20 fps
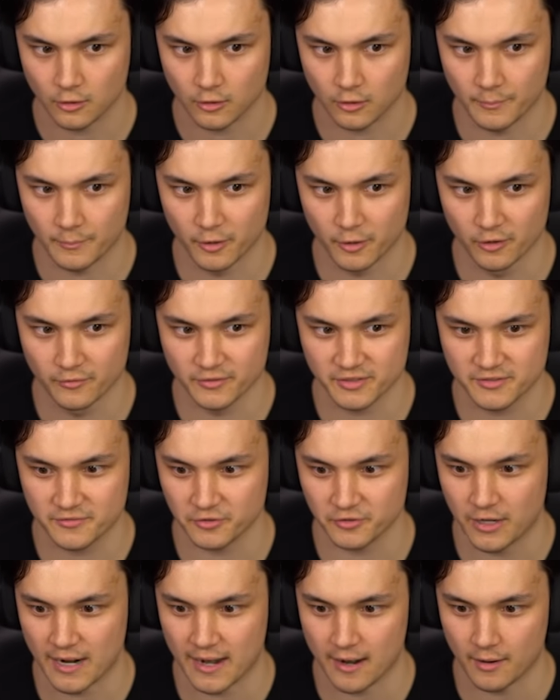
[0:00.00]
Well, I'm nervous
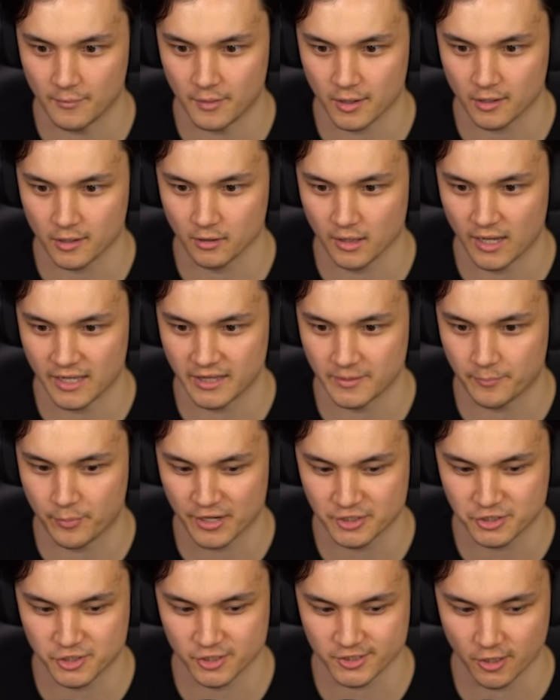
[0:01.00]
for you now. I'm not gonna lie. The
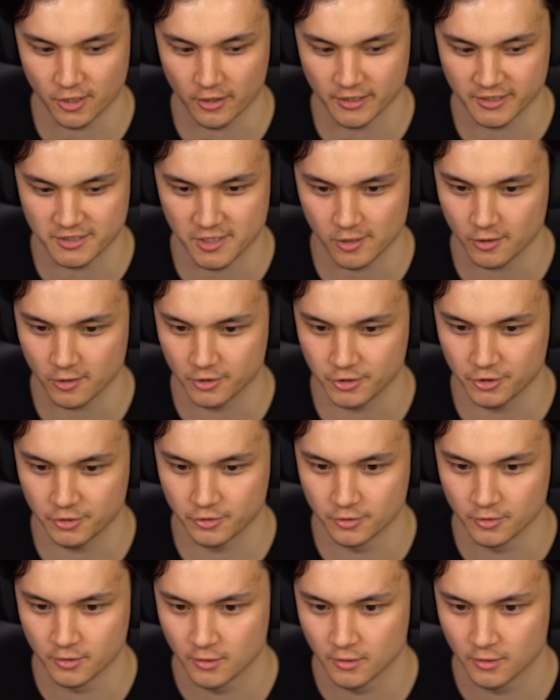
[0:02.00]
pressure is on. It's all on you.